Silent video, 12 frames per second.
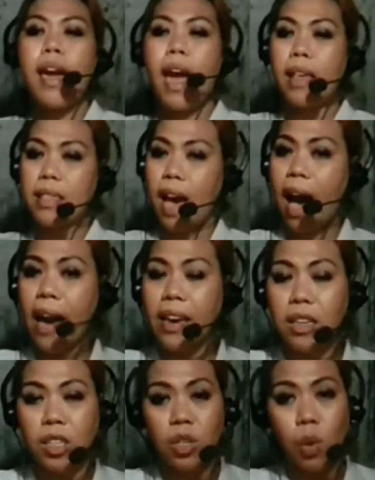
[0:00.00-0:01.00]
and the
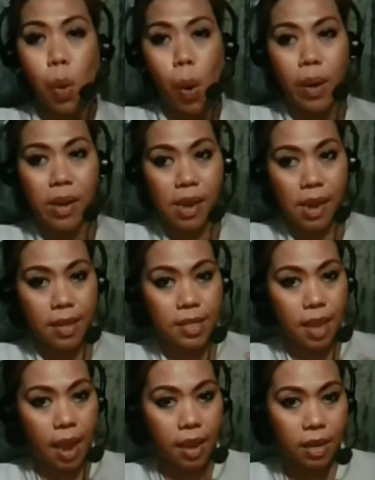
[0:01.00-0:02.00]
highest score
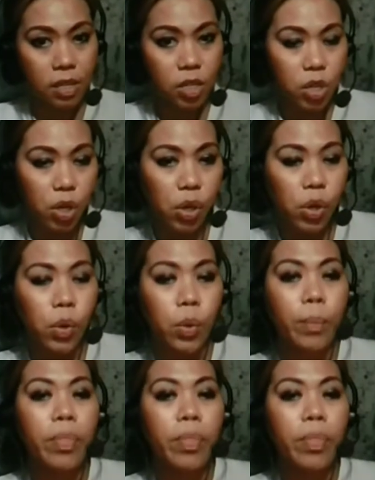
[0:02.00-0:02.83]
is 82.